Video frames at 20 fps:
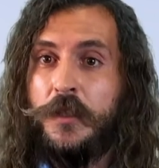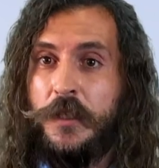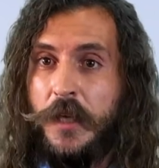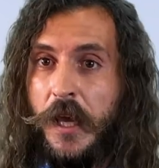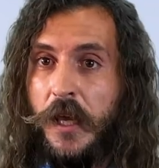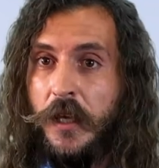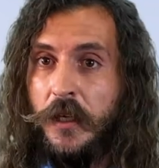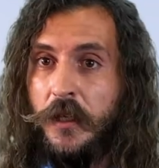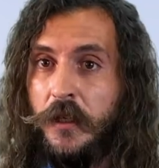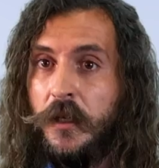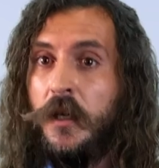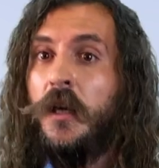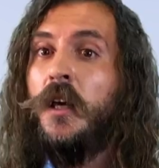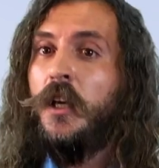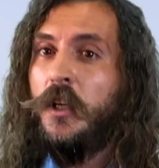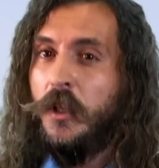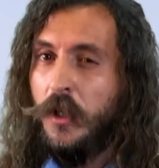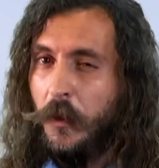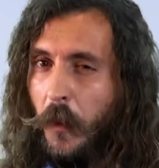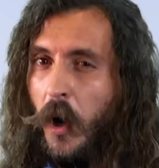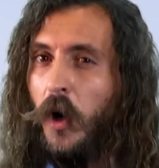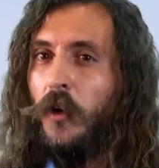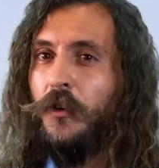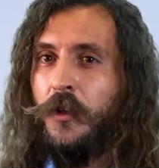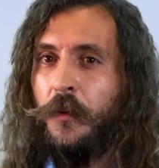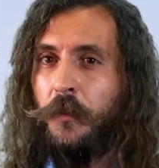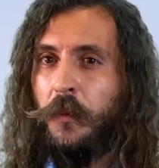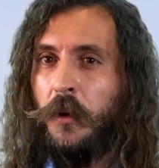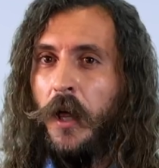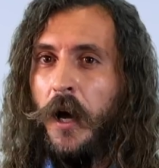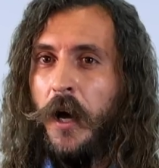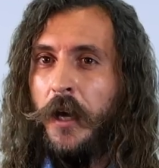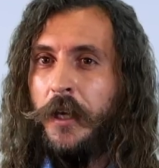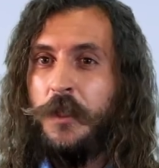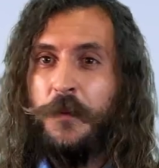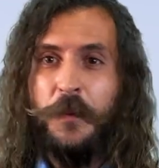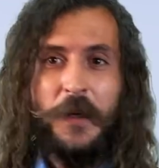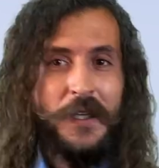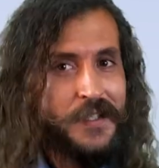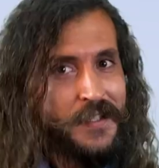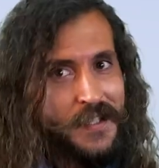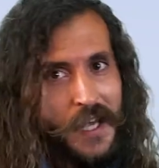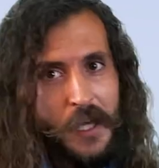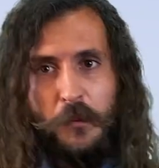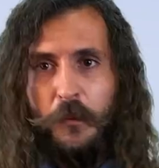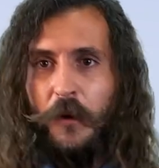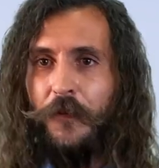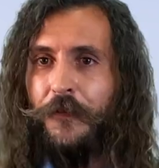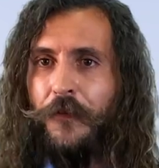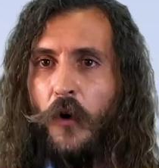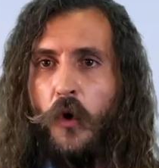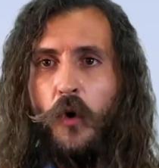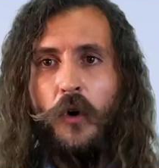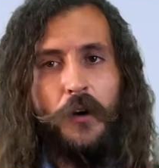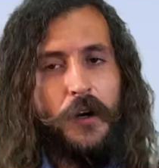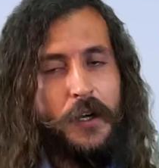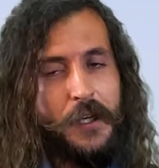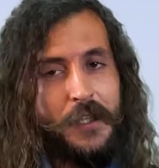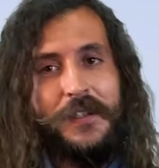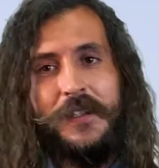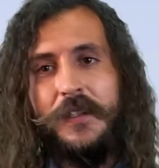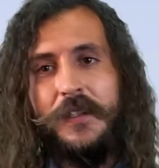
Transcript: tend to multiply. It's been said before, and it's